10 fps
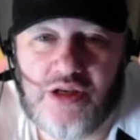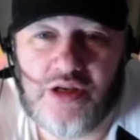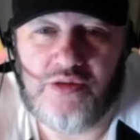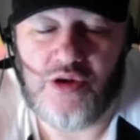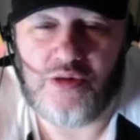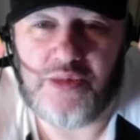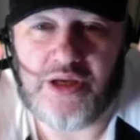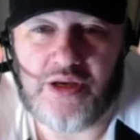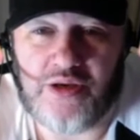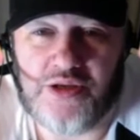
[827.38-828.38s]
not
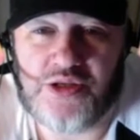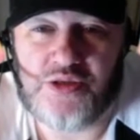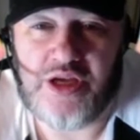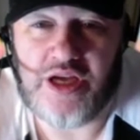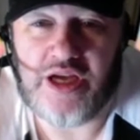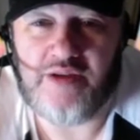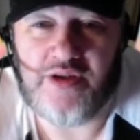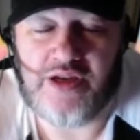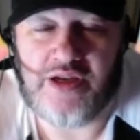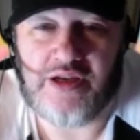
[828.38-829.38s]
because we have
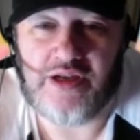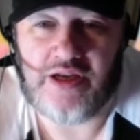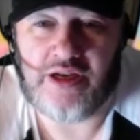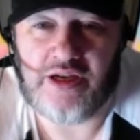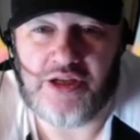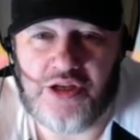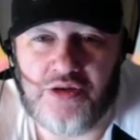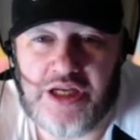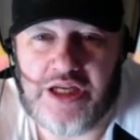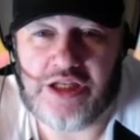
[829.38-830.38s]
a
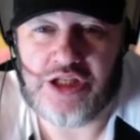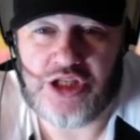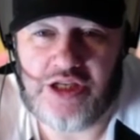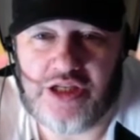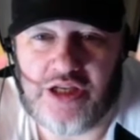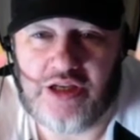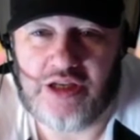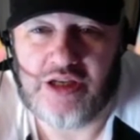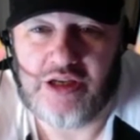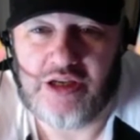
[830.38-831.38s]
unique agenda,
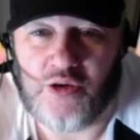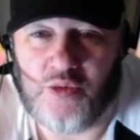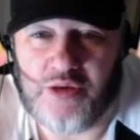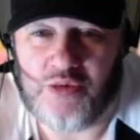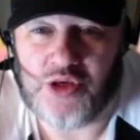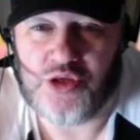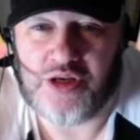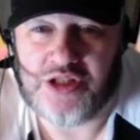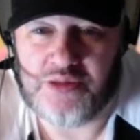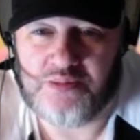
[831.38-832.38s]
or we're
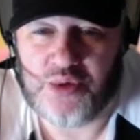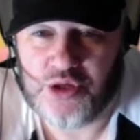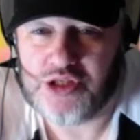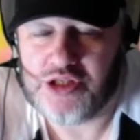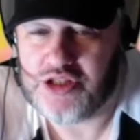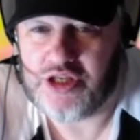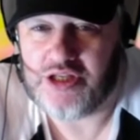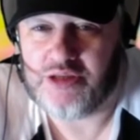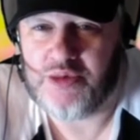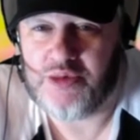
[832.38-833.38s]
trying to push an
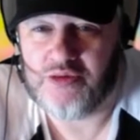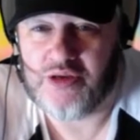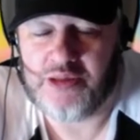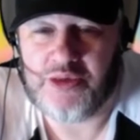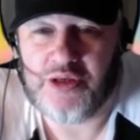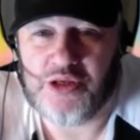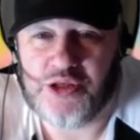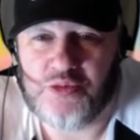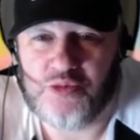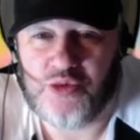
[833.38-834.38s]
agenda, but rather
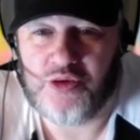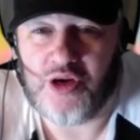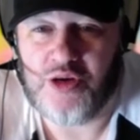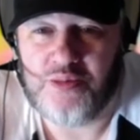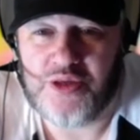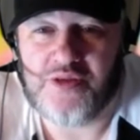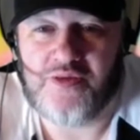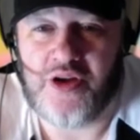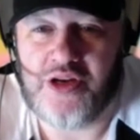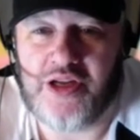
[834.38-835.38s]
because we're open to
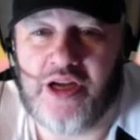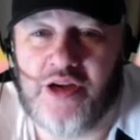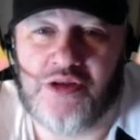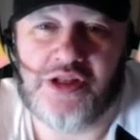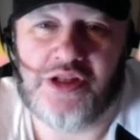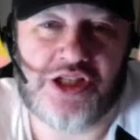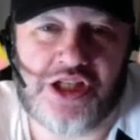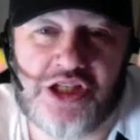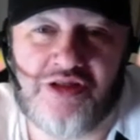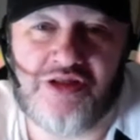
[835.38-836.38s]
finding out what the
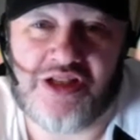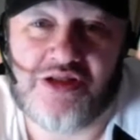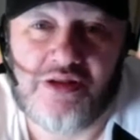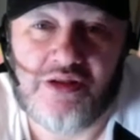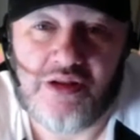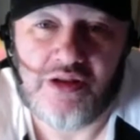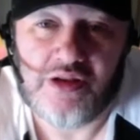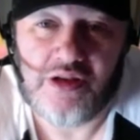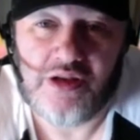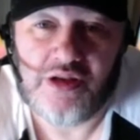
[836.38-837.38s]
agenda is.
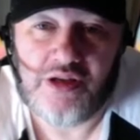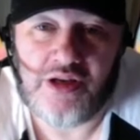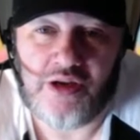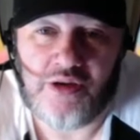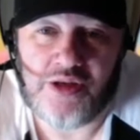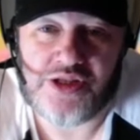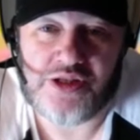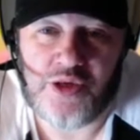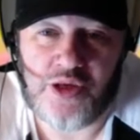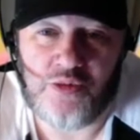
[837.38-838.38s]
Yeah.
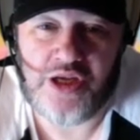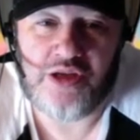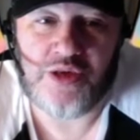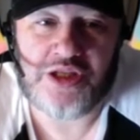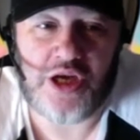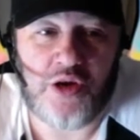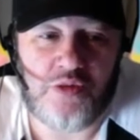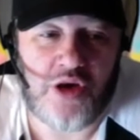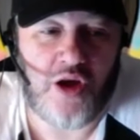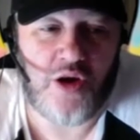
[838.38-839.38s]
It's we
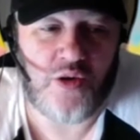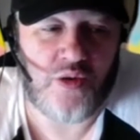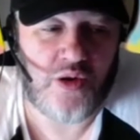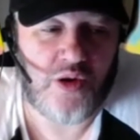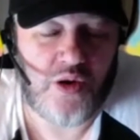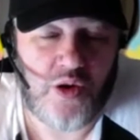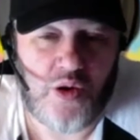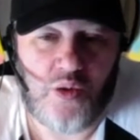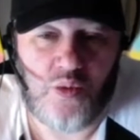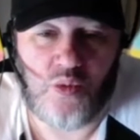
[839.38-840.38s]
don't know
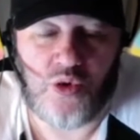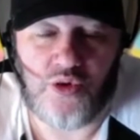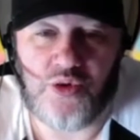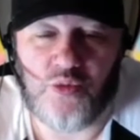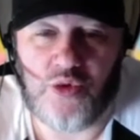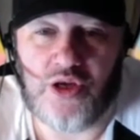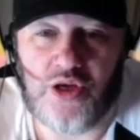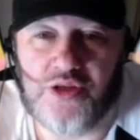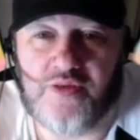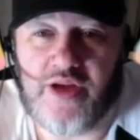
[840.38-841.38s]
what the
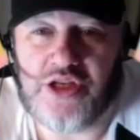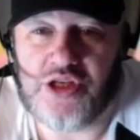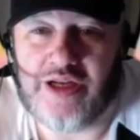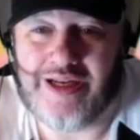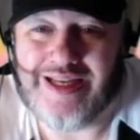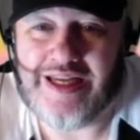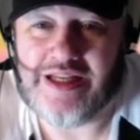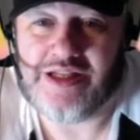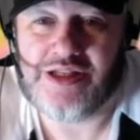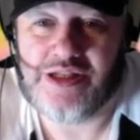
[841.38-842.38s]
world of Agile
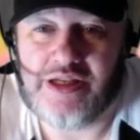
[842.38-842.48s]
is